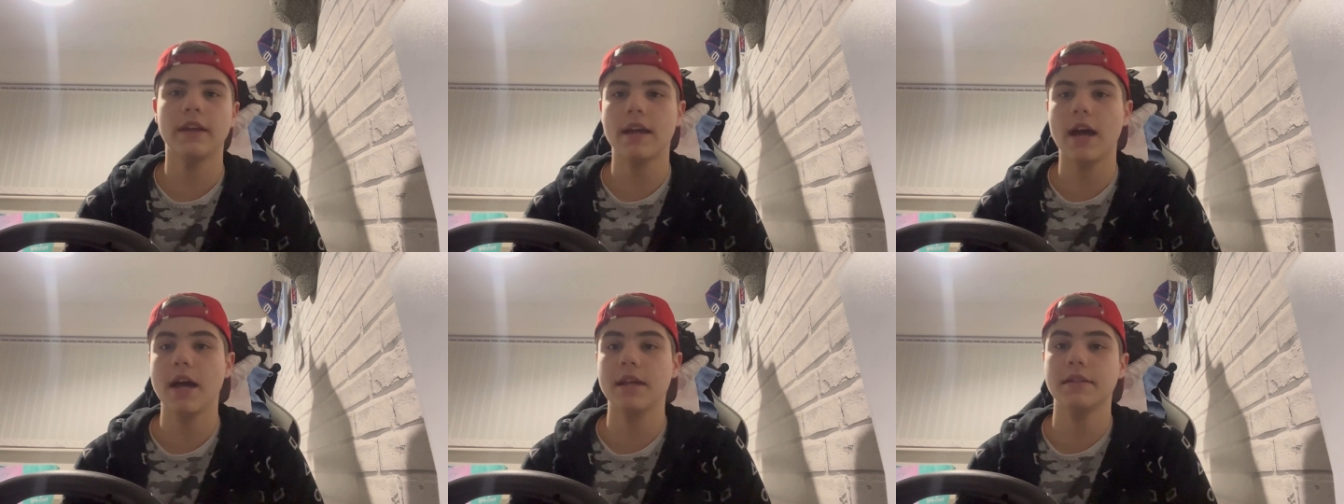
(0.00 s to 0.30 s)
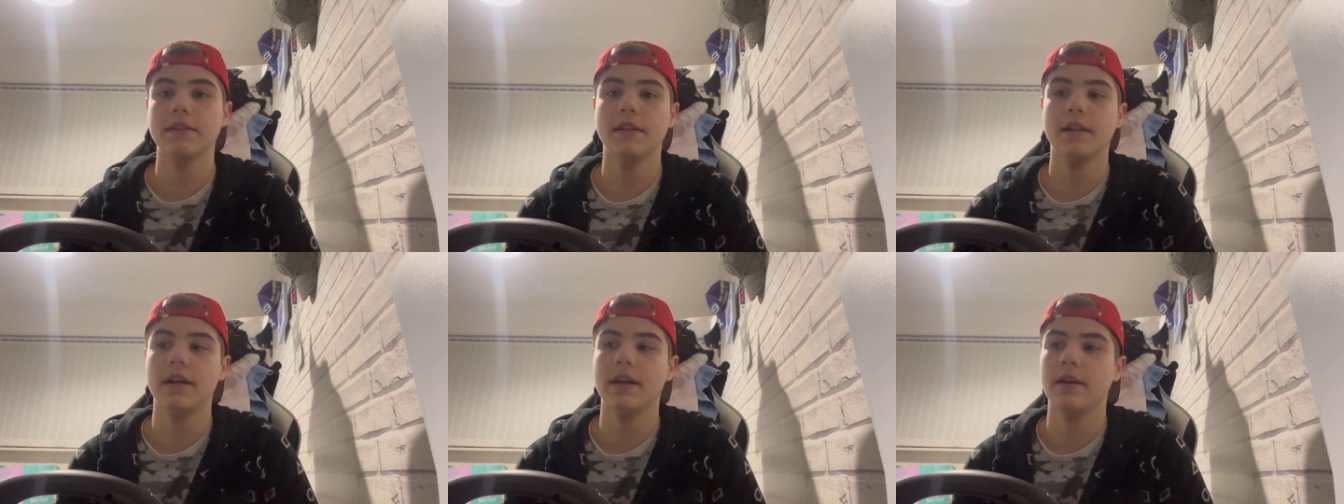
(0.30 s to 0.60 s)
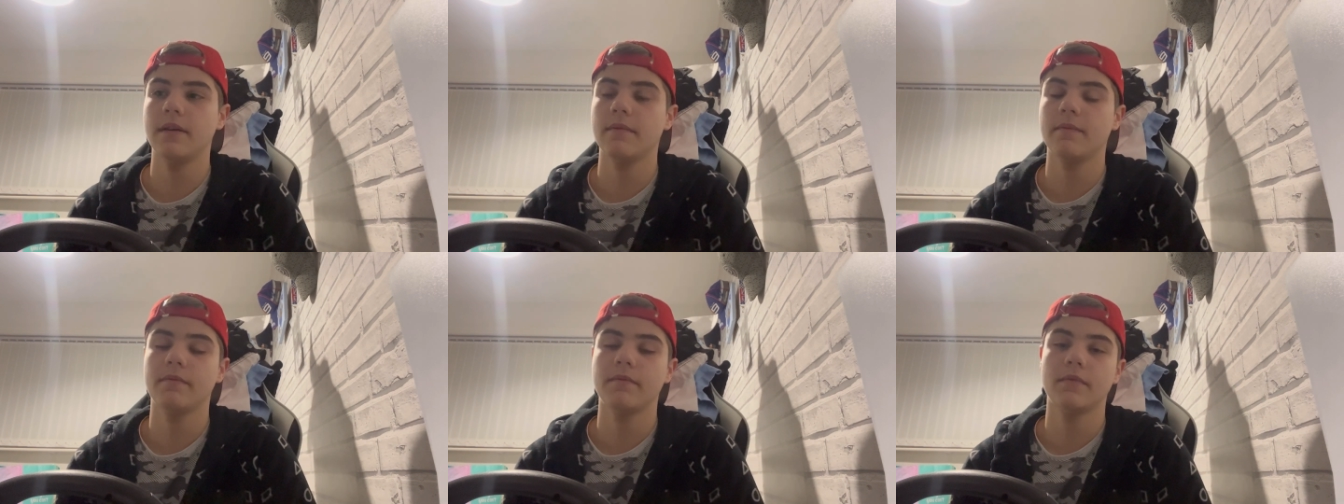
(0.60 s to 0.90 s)

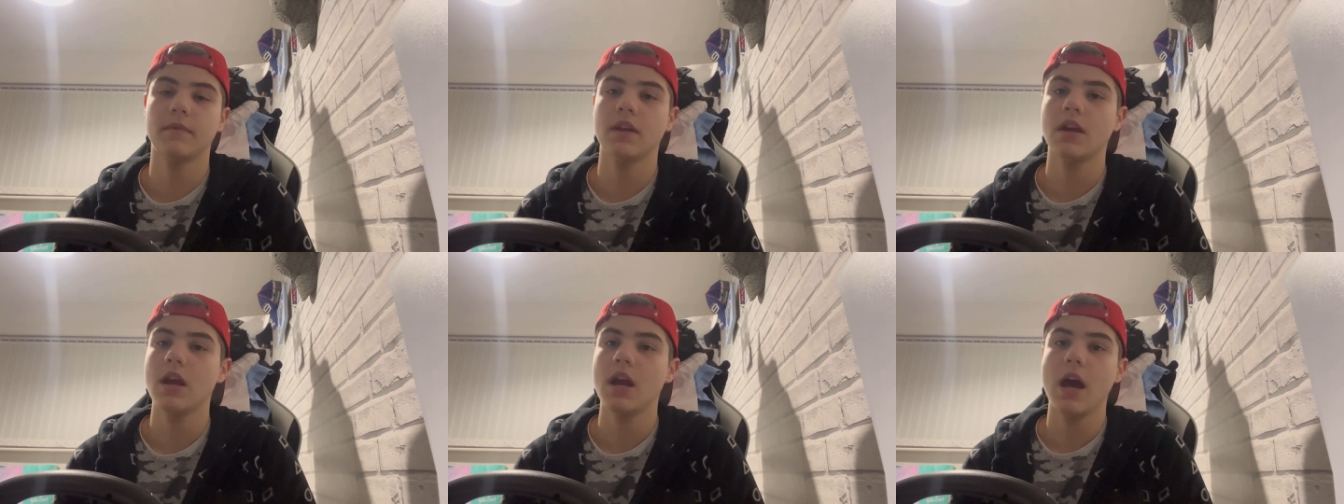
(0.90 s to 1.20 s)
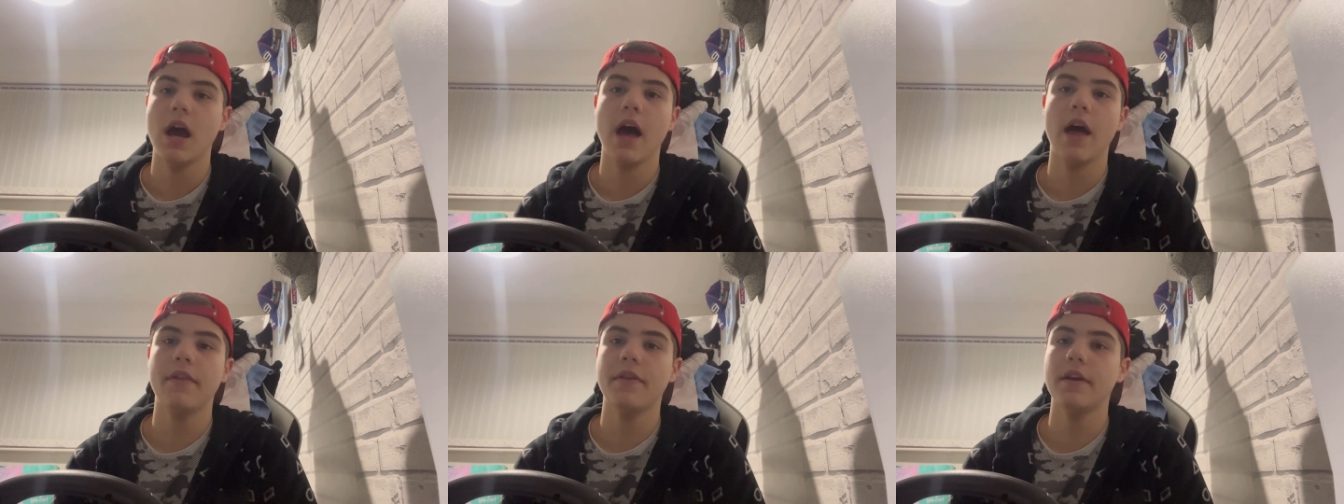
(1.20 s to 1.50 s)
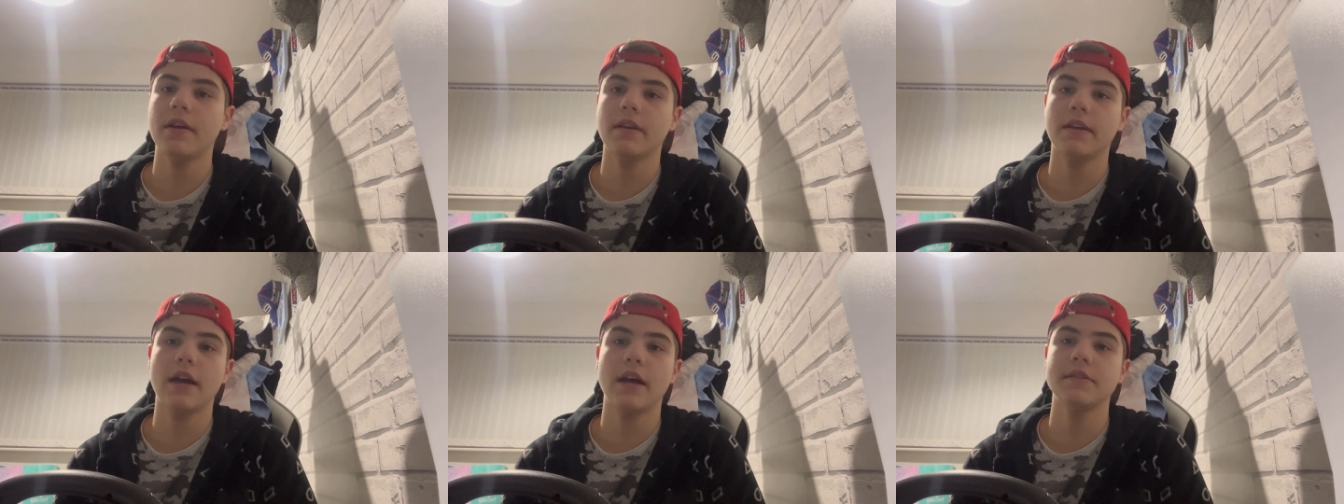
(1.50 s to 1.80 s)
Gasly, I
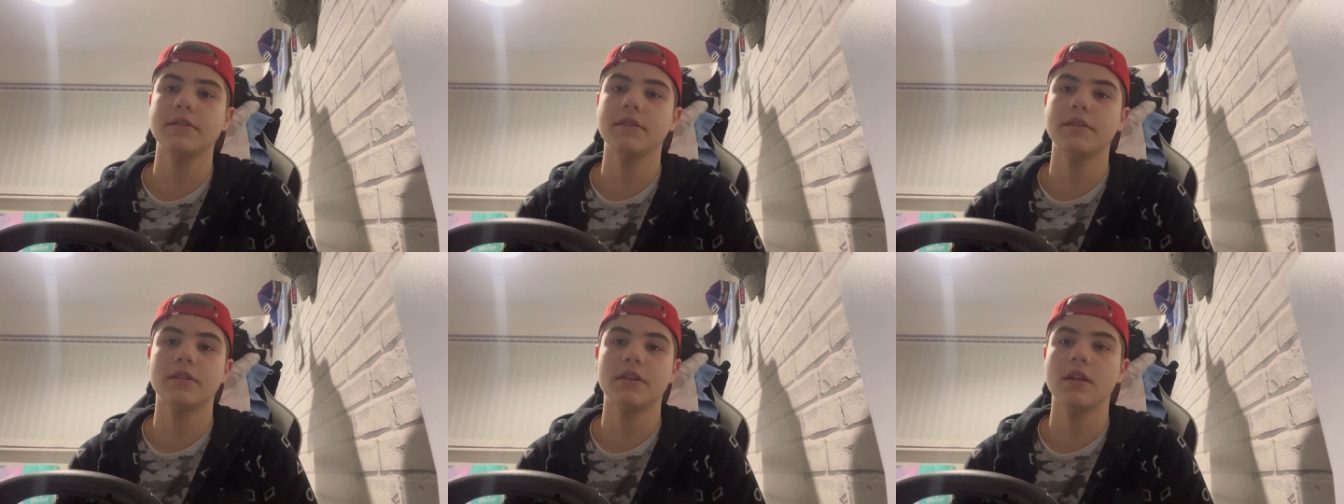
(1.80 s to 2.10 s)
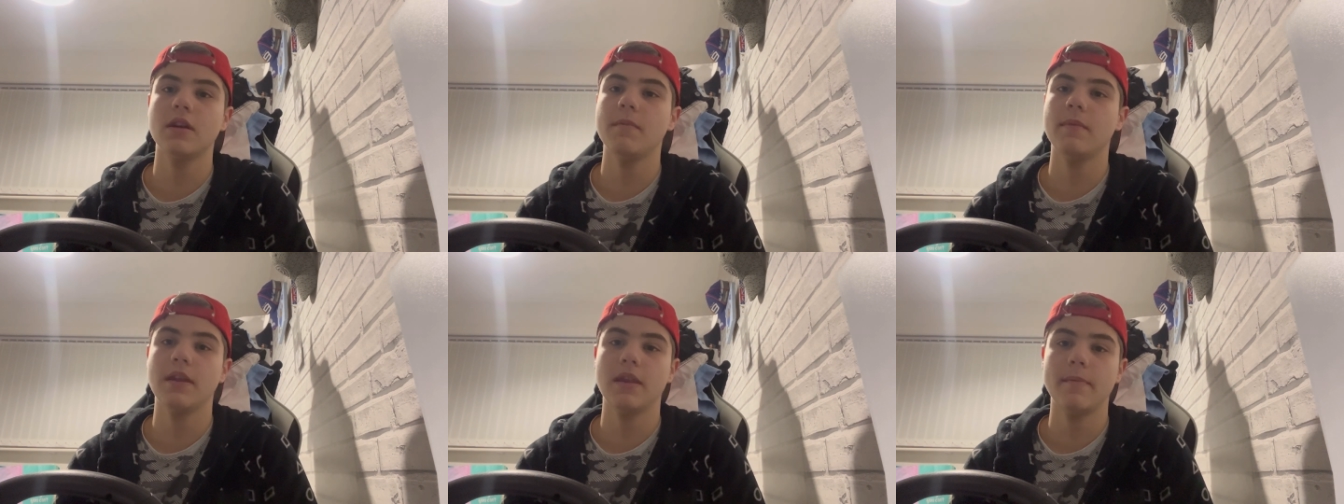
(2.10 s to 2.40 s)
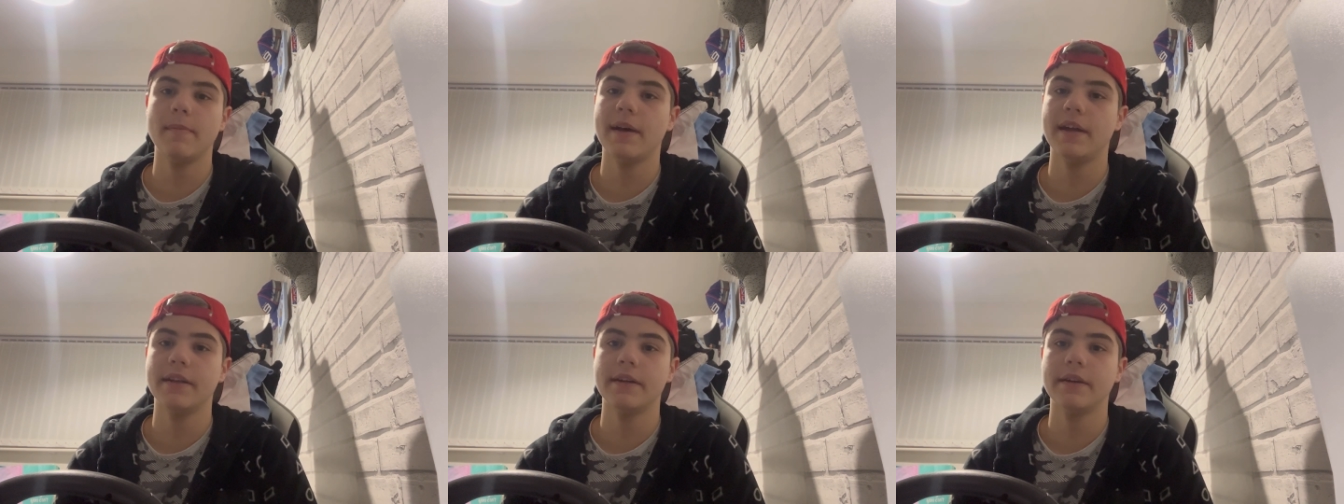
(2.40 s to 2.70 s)
think Gasly's going to be the
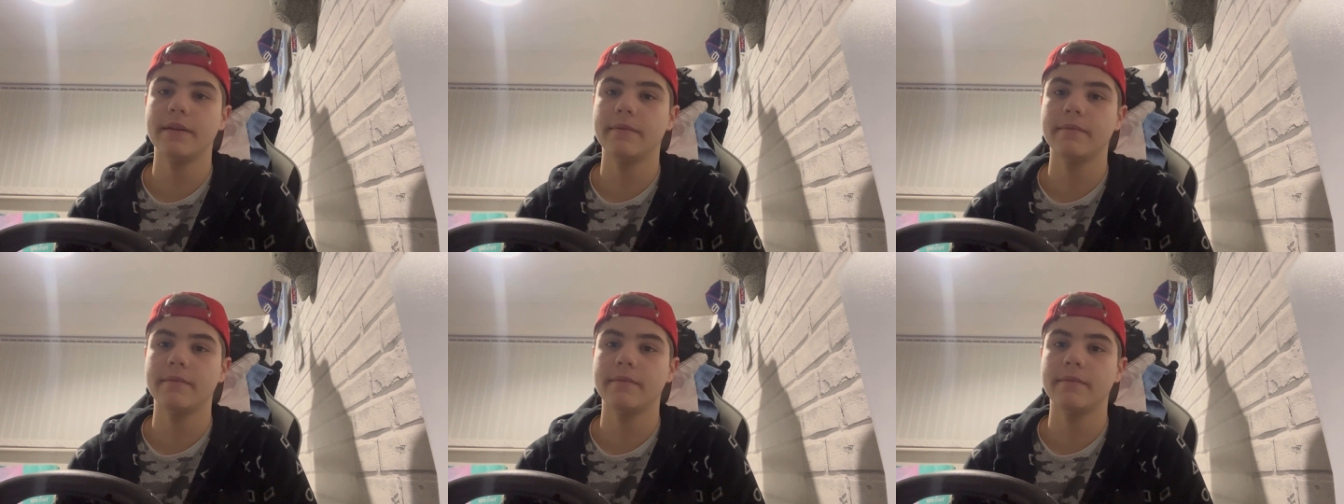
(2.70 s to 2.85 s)
better.